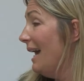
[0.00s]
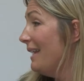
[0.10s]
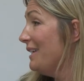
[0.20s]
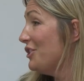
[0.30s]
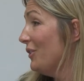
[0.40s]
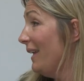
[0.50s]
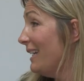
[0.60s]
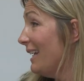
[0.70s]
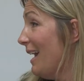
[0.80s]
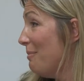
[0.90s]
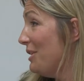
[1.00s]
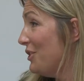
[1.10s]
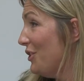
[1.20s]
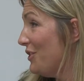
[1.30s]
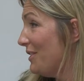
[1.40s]
I think she really did. I mean,
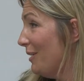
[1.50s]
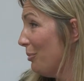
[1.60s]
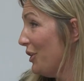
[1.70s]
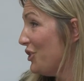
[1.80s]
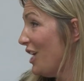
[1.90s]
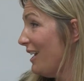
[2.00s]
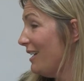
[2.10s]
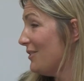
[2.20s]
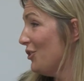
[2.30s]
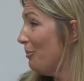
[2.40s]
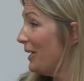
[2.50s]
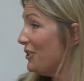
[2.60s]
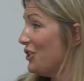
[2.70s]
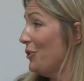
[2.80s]
she just appreciated it so much.